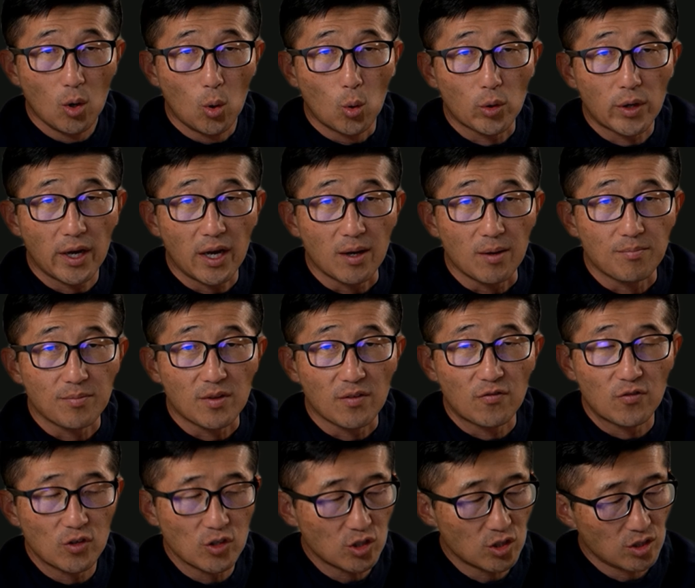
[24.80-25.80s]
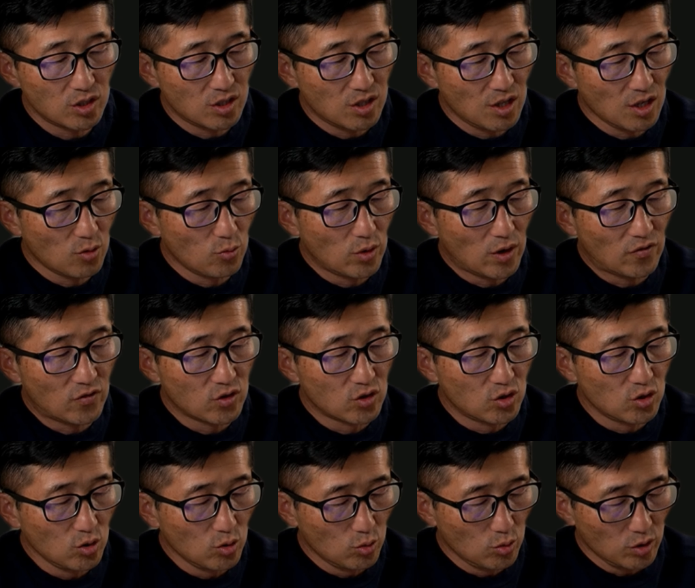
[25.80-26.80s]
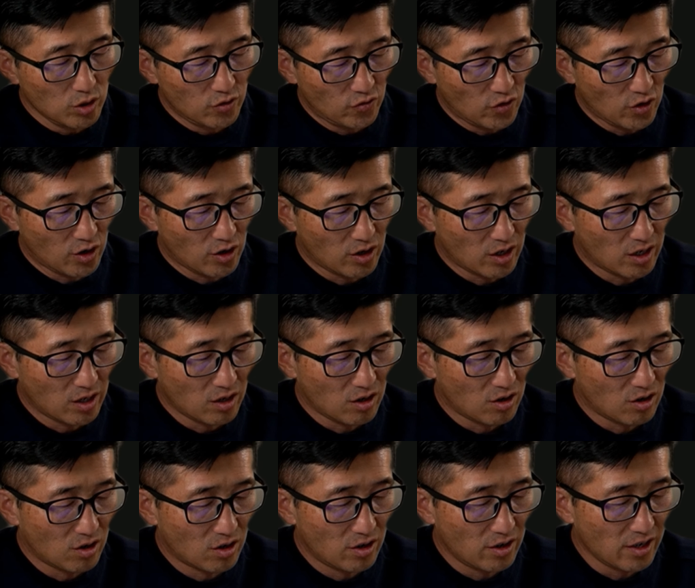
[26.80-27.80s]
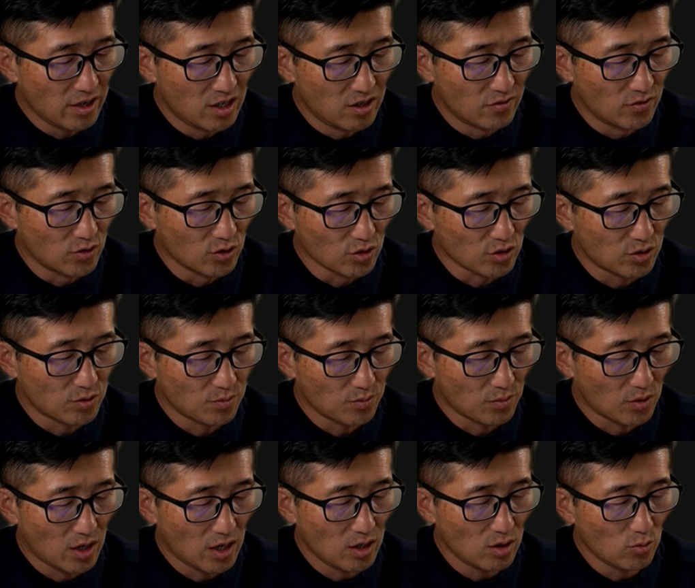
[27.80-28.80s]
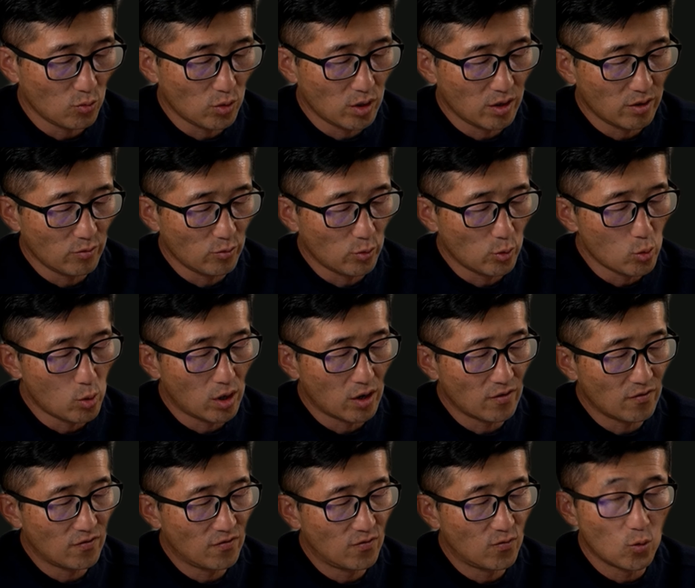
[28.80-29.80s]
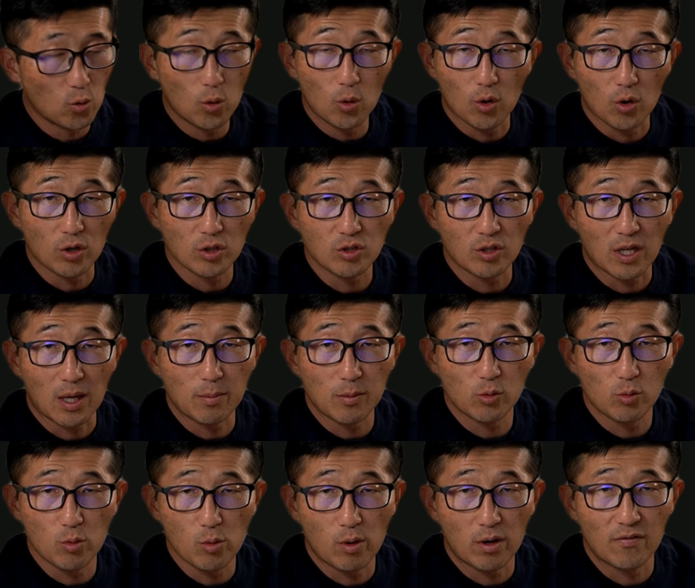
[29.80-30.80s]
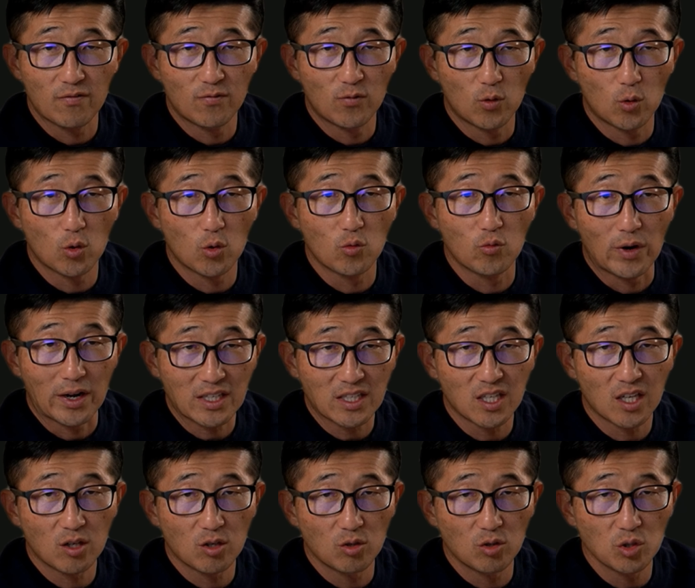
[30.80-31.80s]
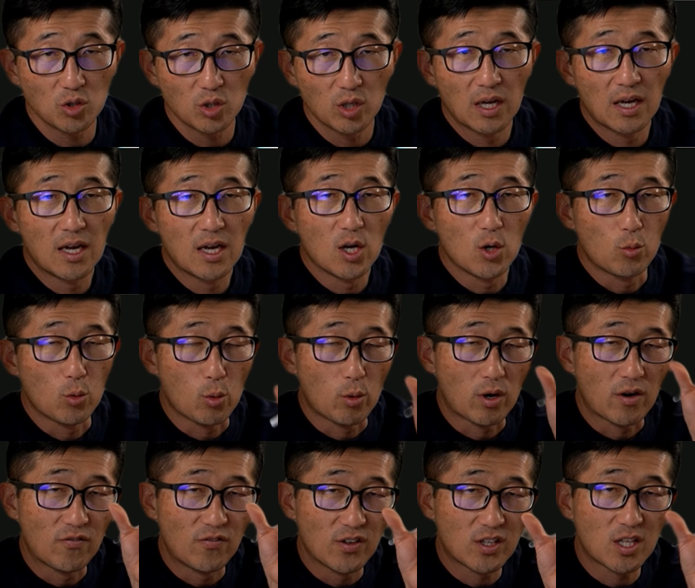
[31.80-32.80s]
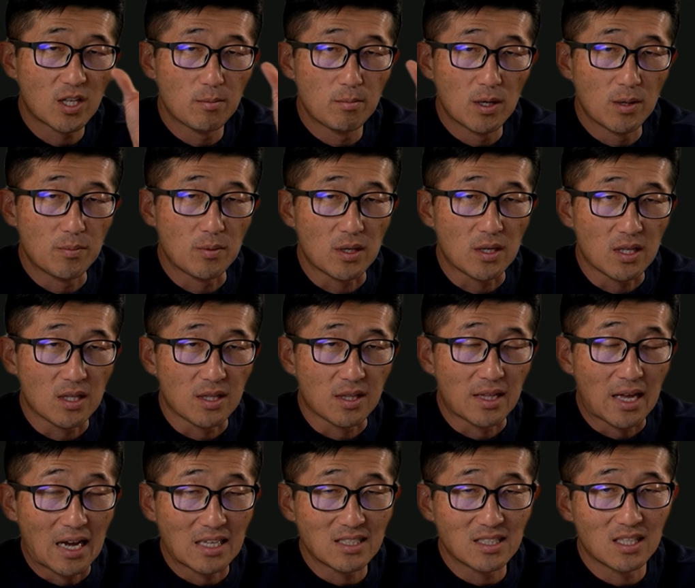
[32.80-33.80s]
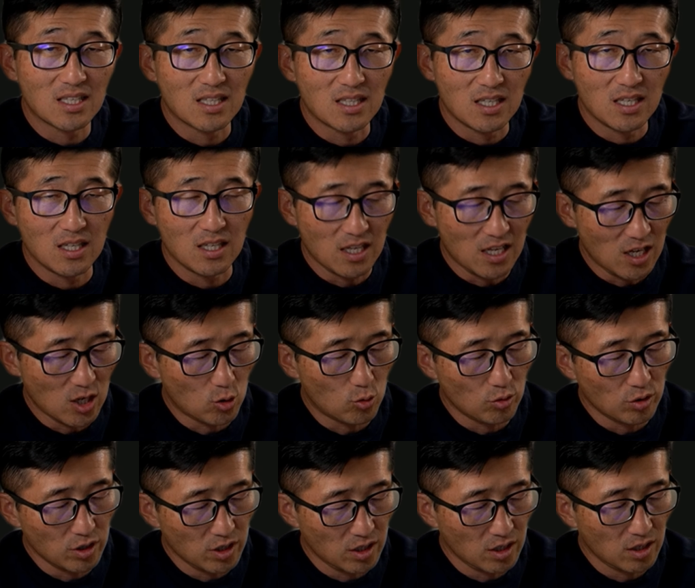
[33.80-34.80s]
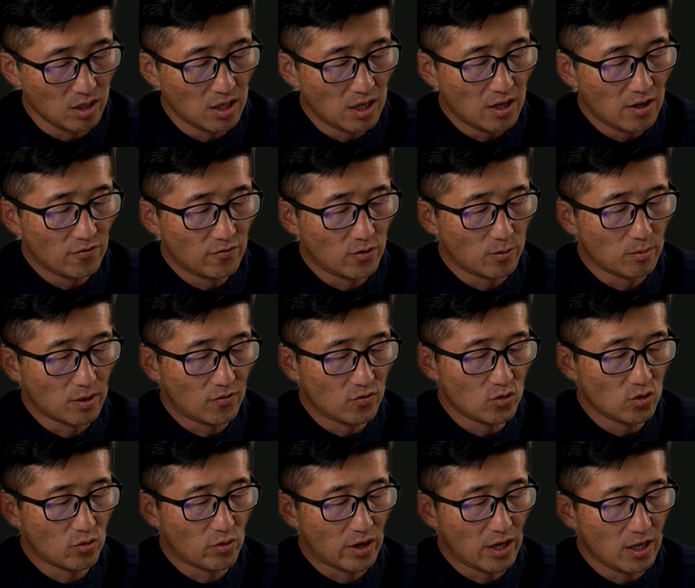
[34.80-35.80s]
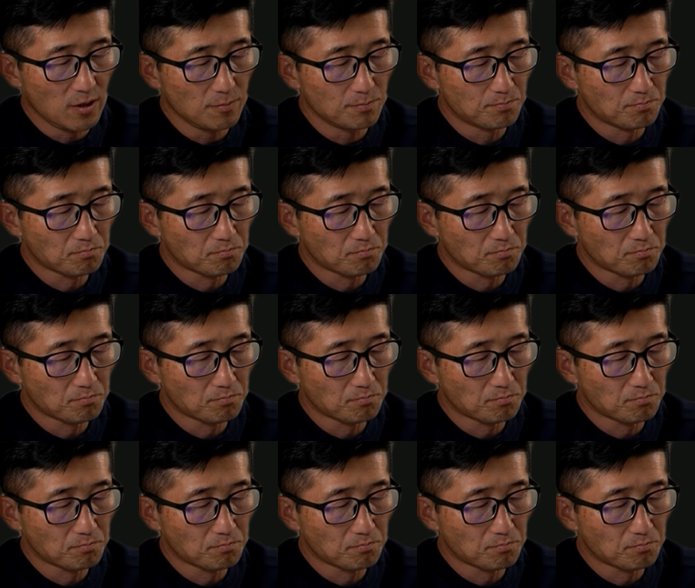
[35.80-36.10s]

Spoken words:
Okay, the first thing we have to do is figure out our intervals. Okay, we want 4, so that means we want 4 rectangles. We want to fit them up nice and neat equally from left to right.